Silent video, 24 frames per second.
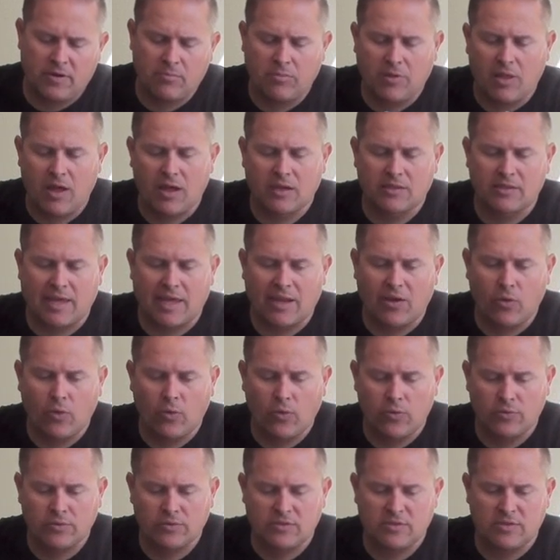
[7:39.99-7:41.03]
block that
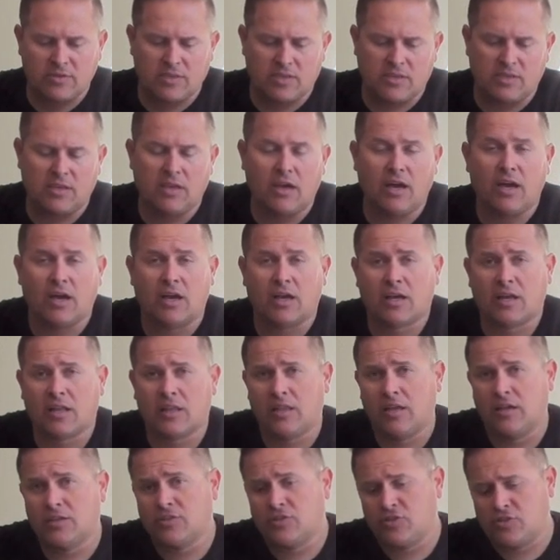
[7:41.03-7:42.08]
holds the
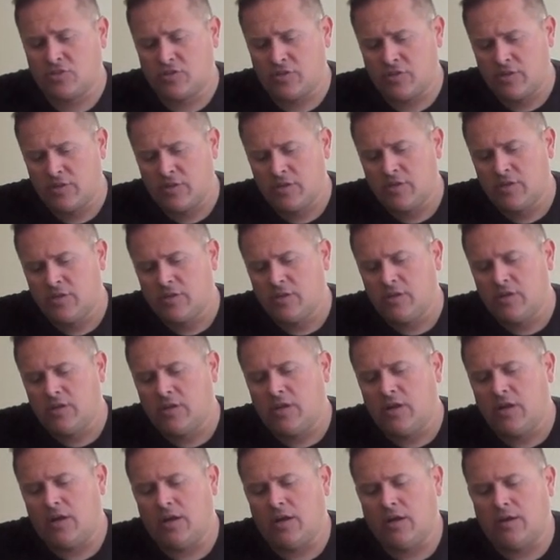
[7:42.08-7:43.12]
clutch,
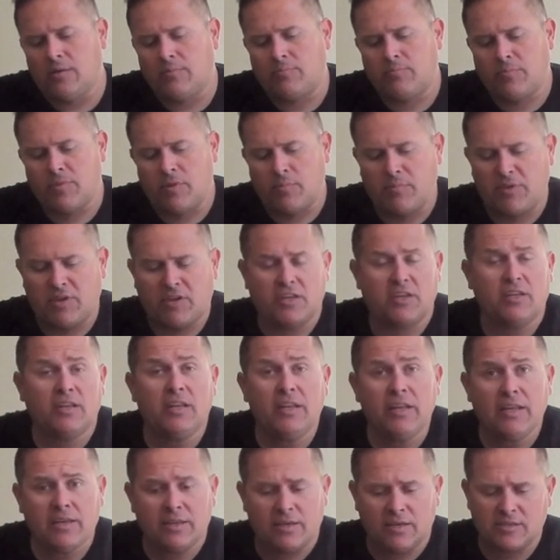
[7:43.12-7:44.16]
the
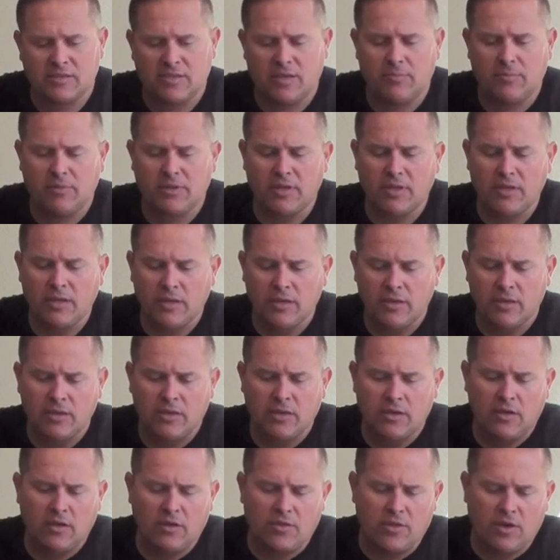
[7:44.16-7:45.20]
pinion assembly.
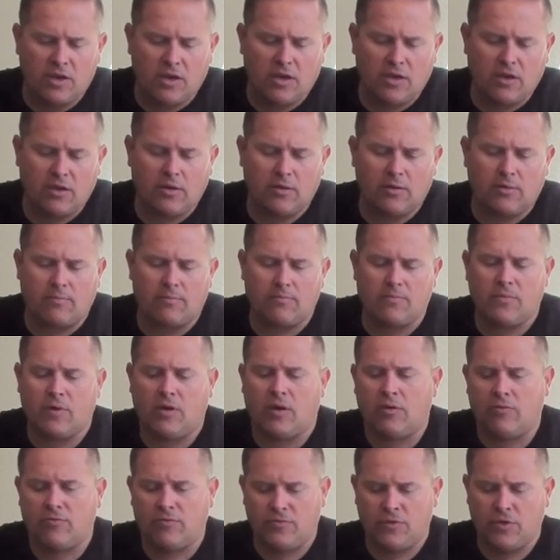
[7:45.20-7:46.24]

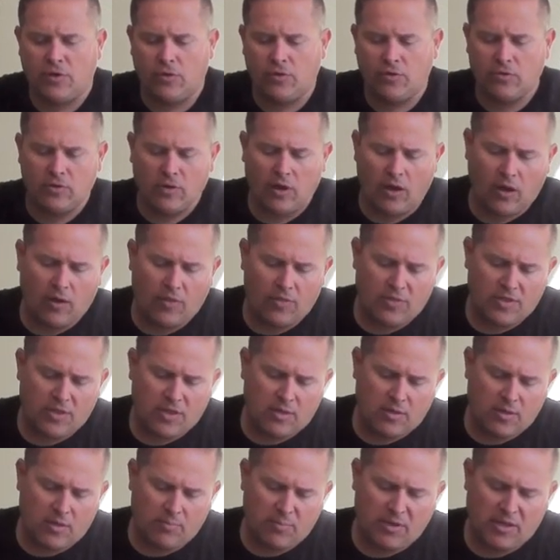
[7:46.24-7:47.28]
Of note on
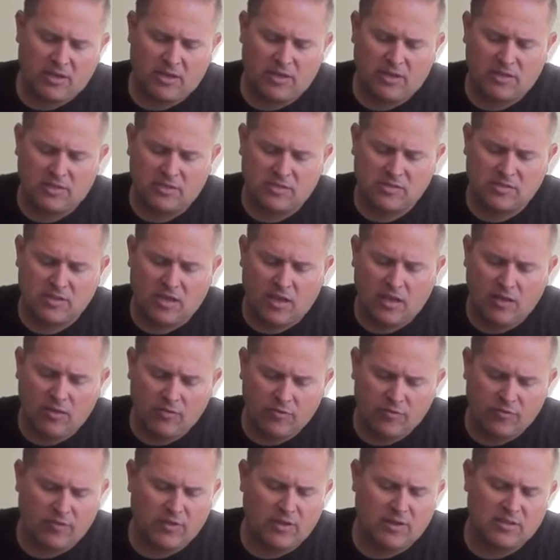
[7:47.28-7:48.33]
the pinion
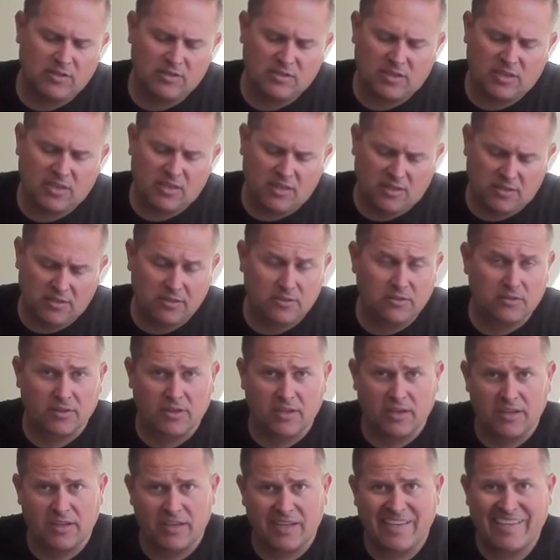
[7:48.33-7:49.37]
itself, it is a helical
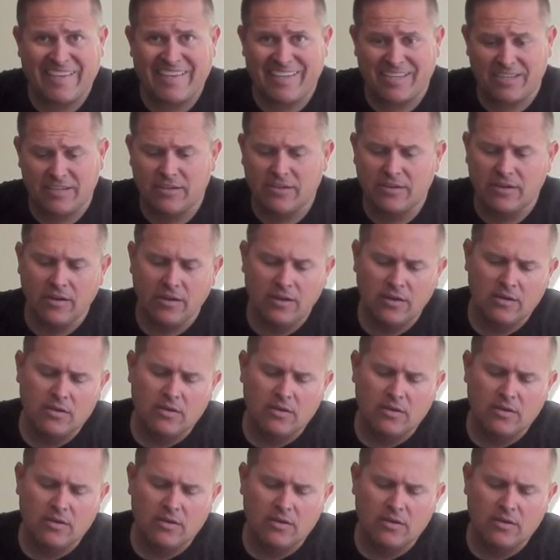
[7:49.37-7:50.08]
cut gear,